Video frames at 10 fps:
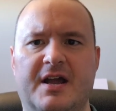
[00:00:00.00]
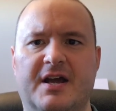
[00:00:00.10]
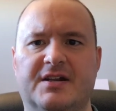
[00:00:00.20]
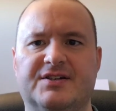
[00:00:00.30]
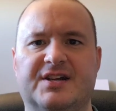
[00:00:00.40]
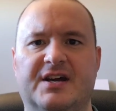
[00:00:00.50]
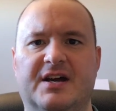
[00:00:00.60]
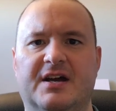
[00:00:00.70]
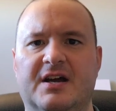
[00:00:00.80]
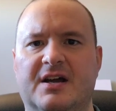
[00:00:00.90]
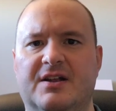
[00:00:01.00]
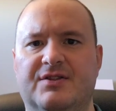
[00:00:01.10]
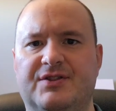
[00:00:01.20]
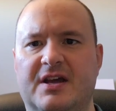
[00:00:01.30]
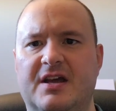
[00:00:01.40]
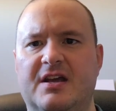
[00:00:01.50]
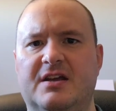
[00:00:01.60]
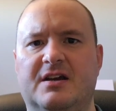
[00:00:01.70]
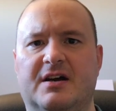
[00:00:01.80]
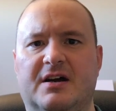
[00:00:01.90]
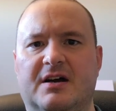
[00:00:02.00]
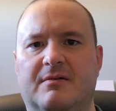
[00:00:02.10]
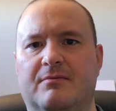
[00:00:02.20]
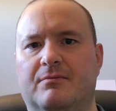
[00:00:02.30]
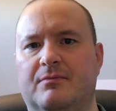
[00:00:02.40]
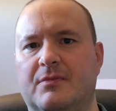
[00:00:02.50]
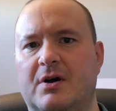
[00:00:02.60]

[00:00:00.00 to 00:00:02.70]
And uh, they um,